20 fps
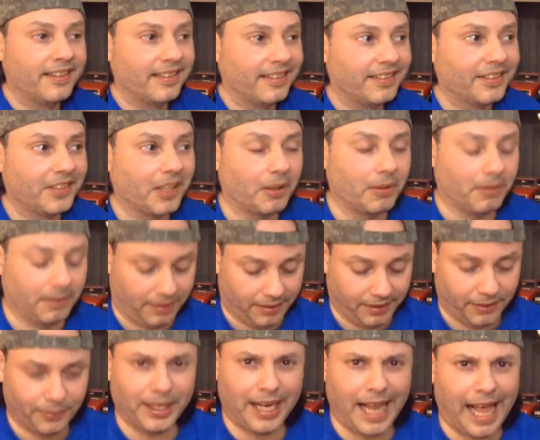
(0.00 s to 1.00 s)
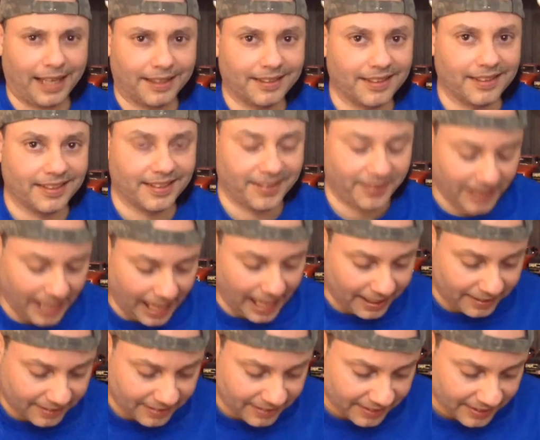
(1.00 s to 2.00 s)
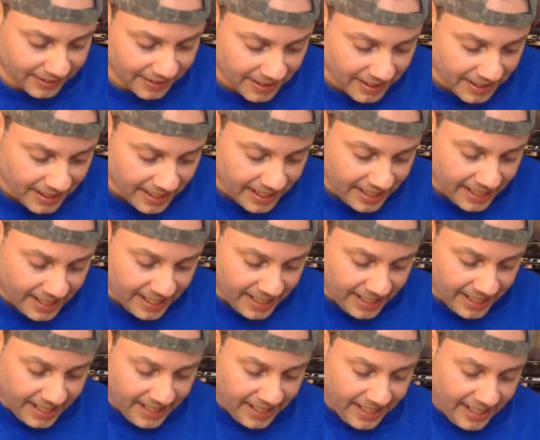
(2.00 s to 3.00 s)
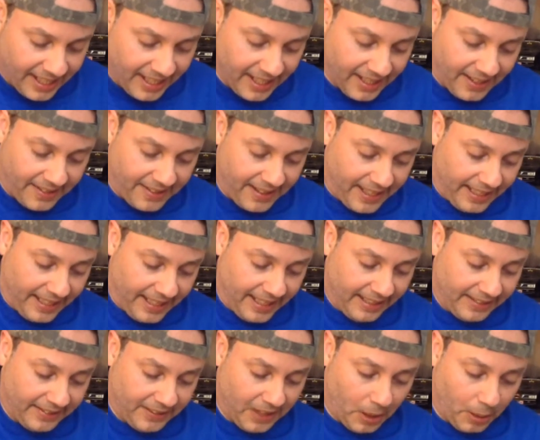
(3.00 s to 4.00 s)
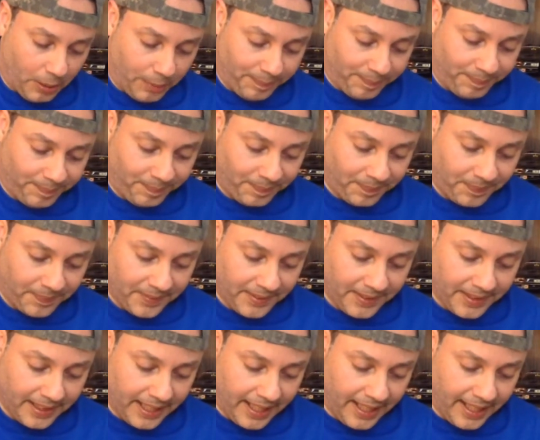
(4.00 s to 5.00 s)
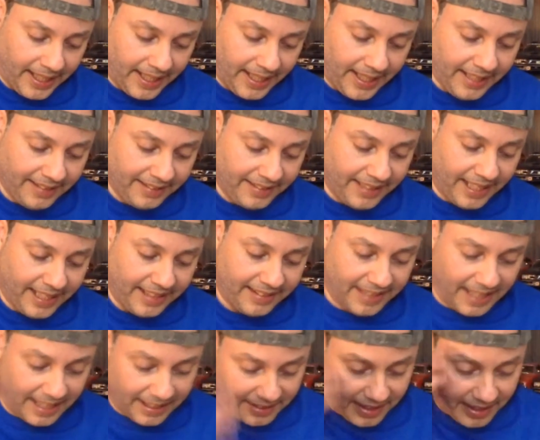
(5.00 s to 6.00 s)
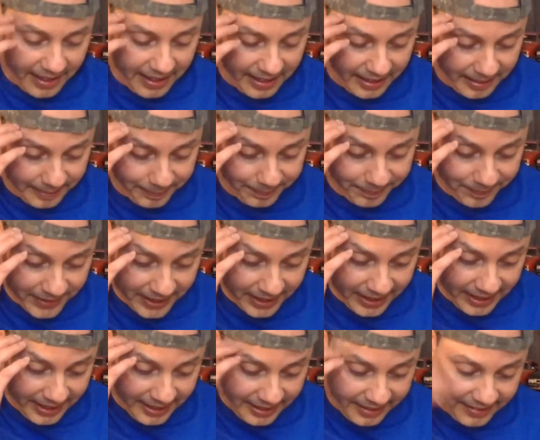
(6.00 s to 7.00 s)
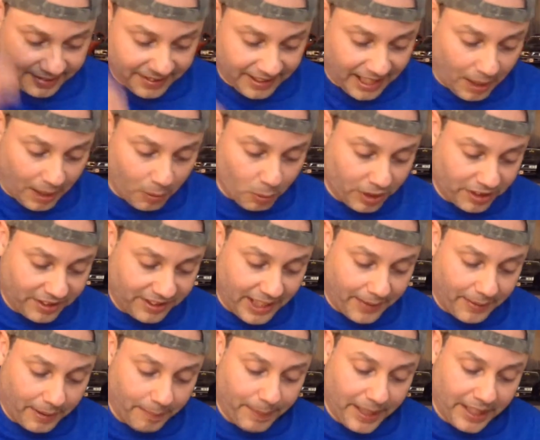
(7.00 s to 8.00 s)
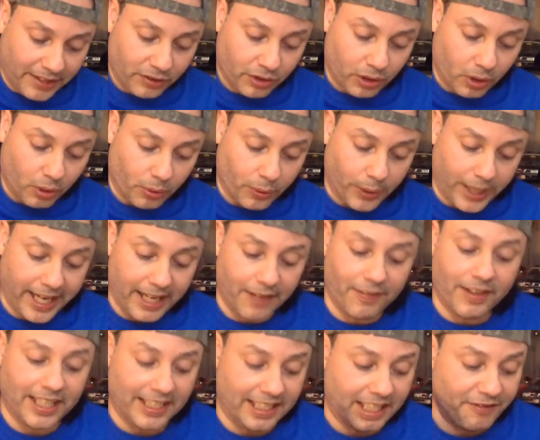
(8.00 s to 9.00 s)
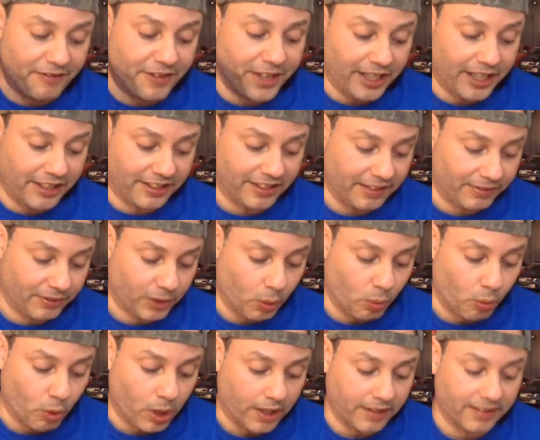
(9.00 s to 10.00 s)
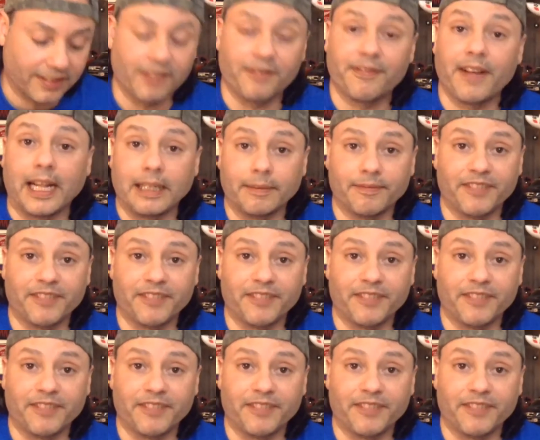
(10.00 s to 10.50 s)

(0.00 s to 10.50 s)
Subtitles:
So, relax, relax. Alright, so he states that Star Wars never been so creatively diverse towards the fan